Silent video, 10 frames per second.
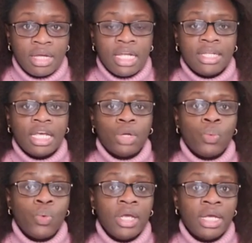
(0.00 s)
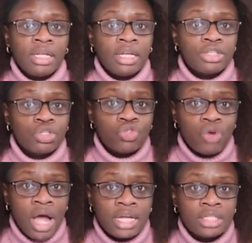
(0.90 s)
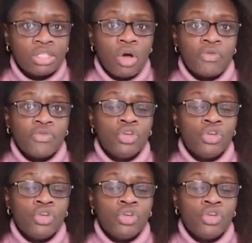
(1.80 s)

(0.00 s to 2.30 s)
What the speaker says: the strands of